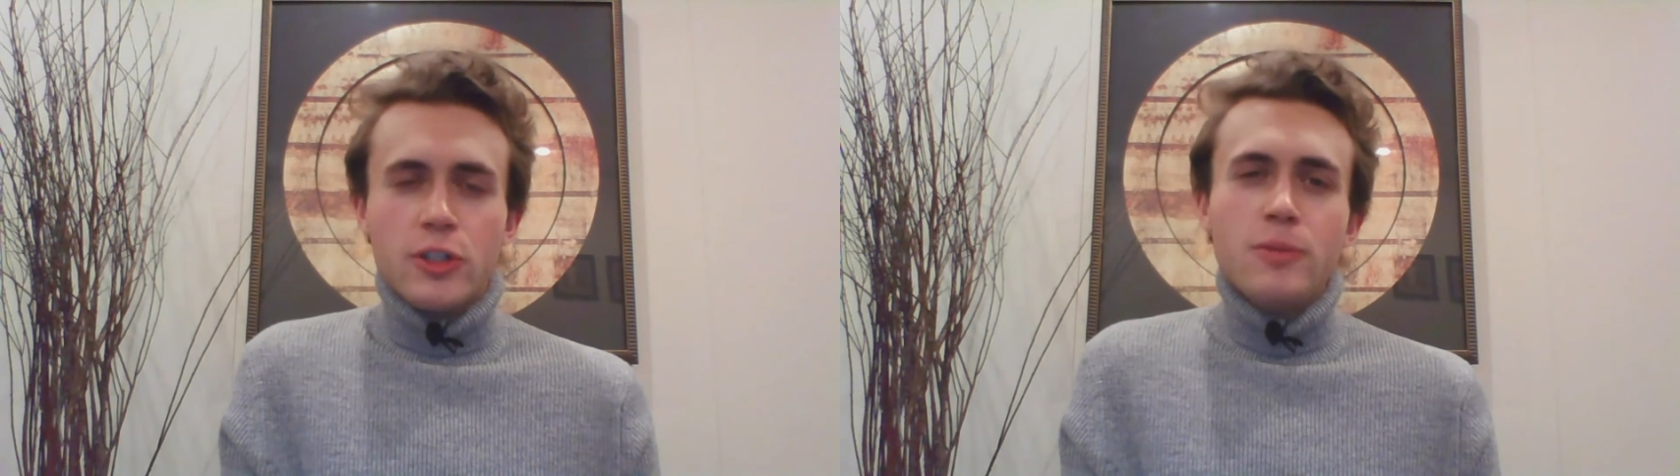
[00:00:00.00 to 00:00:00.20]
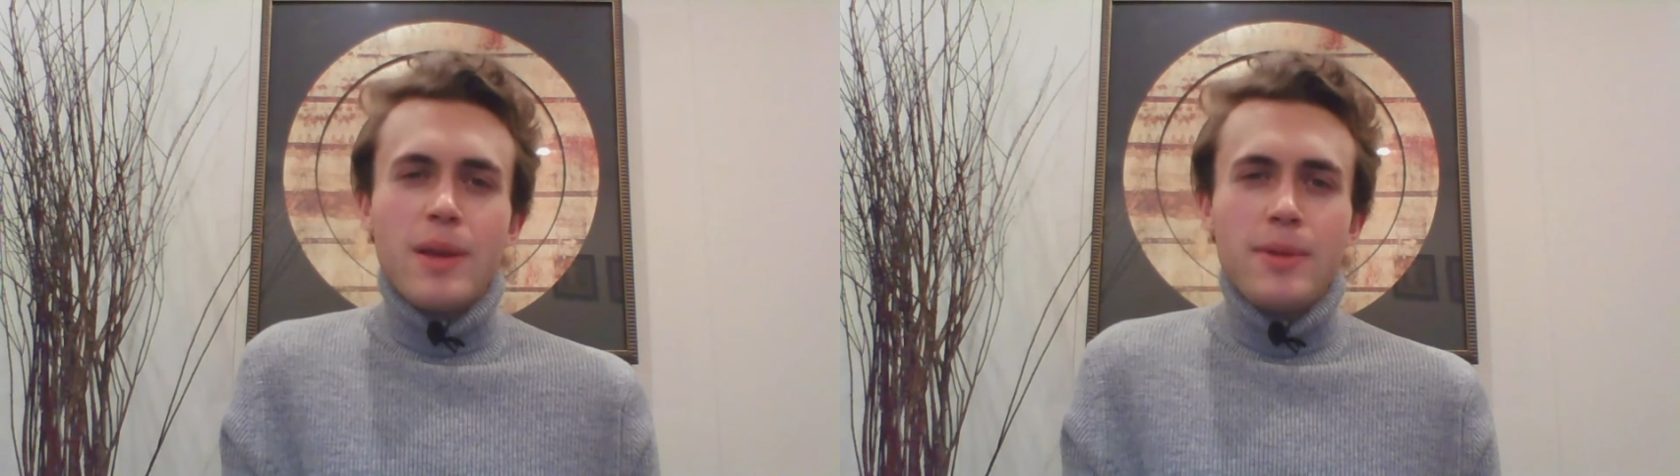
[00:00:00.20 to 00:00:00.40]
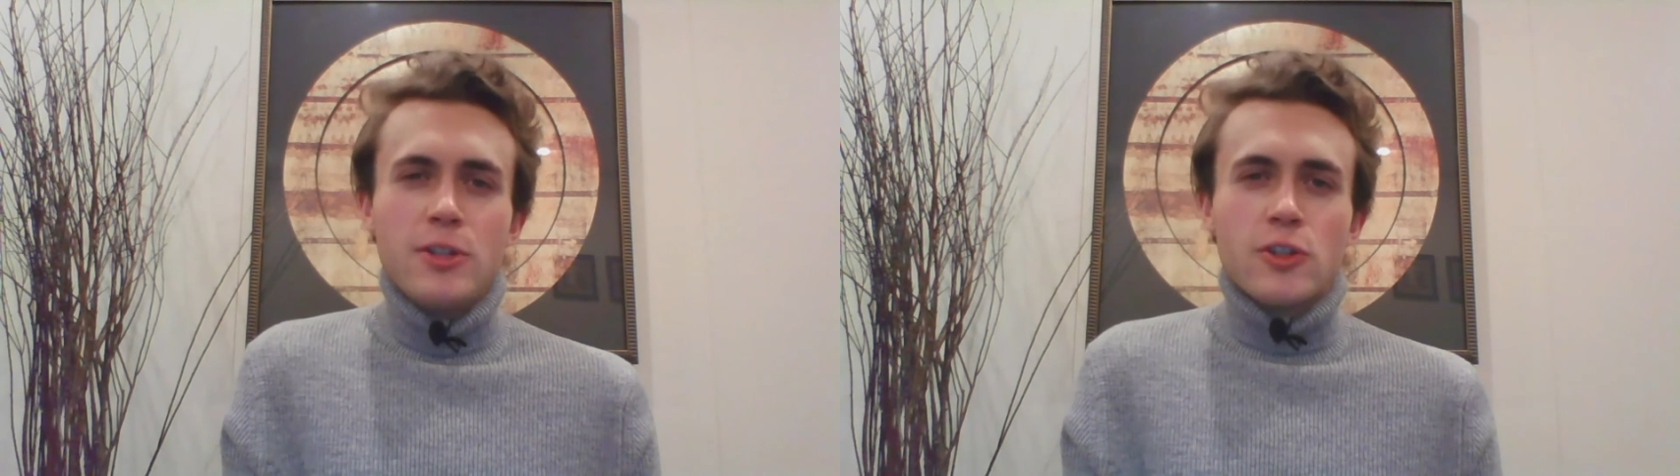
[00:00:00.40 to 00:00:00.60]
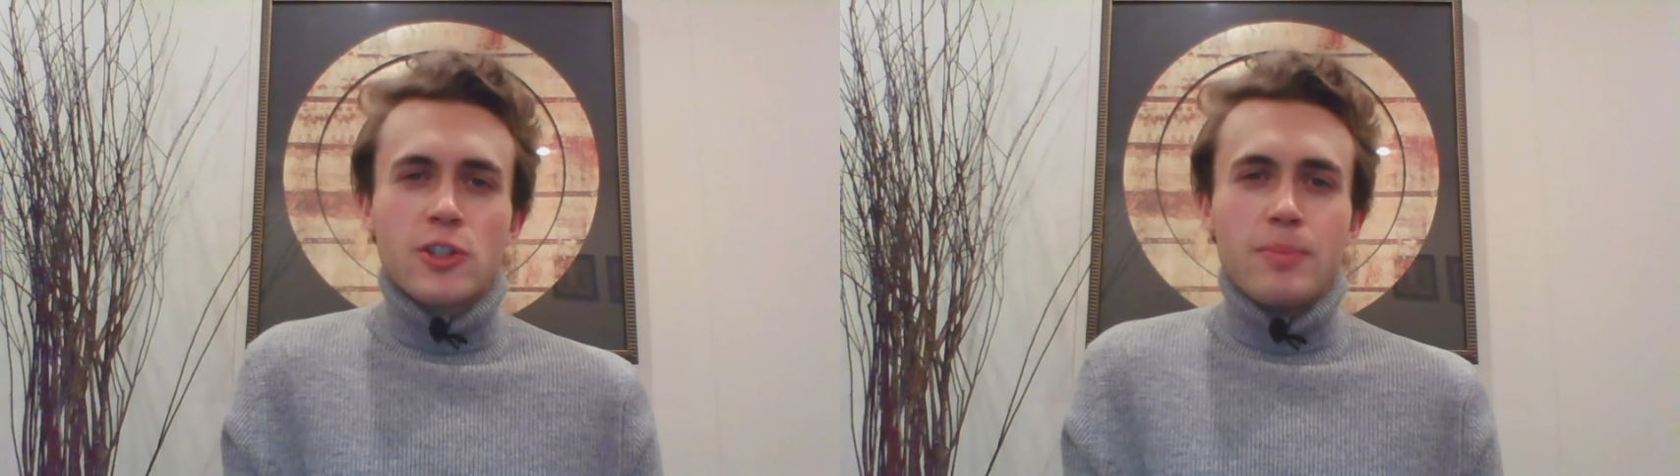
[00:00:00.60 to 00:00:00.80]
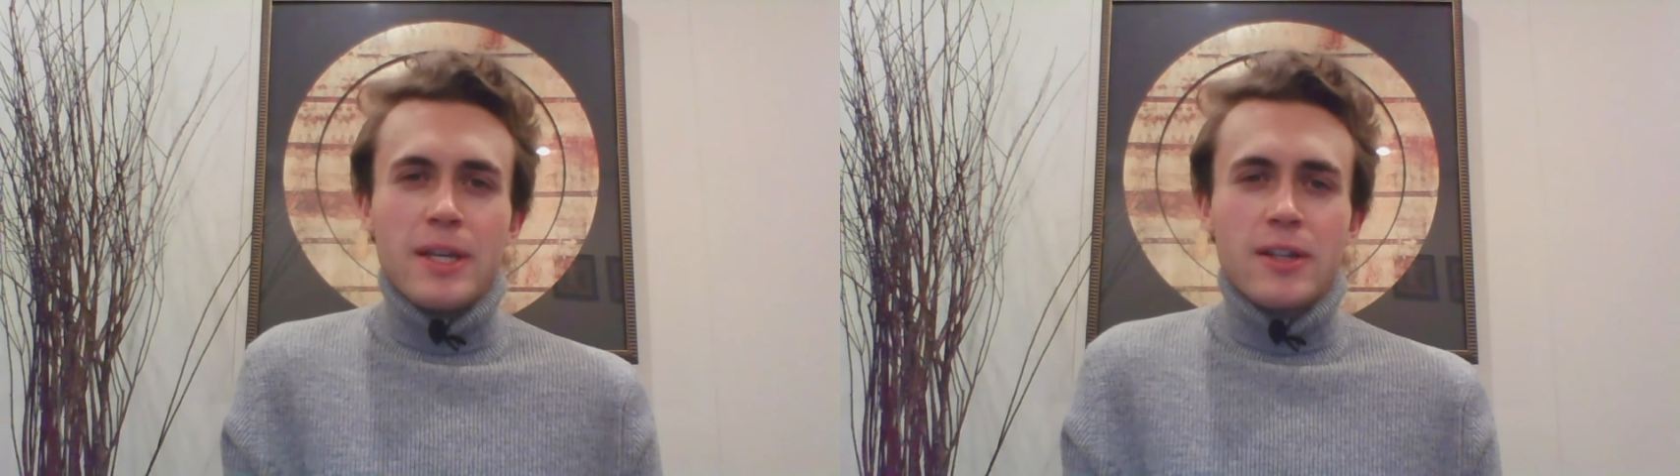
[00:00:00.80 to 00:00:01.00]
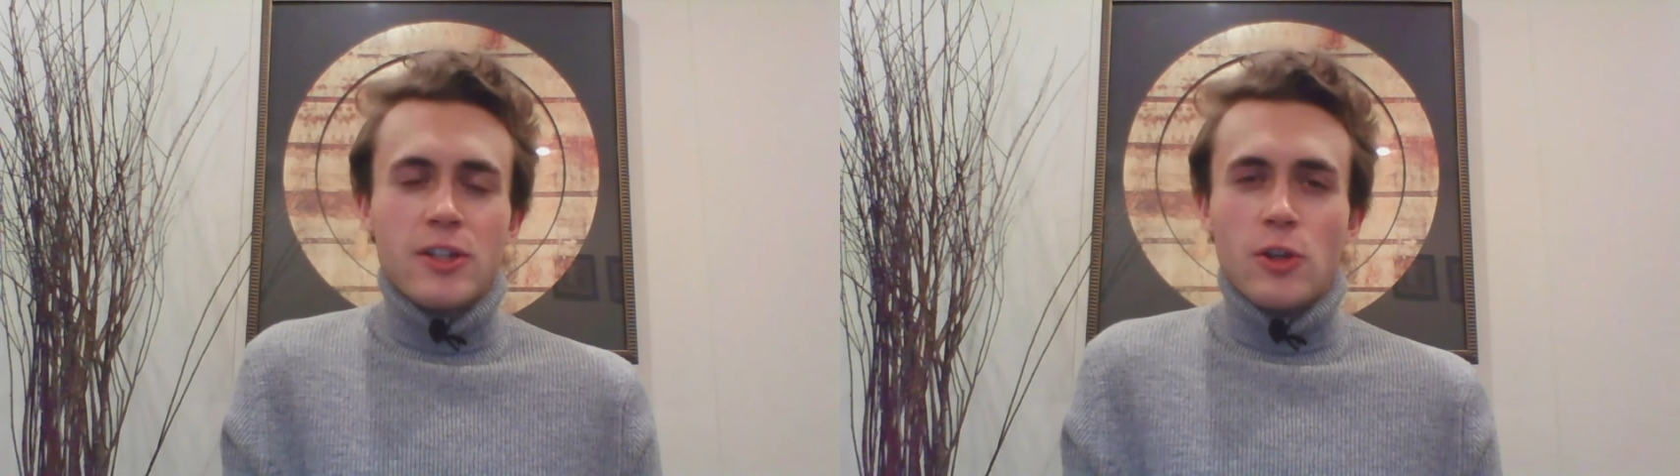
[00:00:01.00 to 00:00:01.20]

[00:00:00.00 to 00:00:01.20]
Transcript: Could you maybe just speak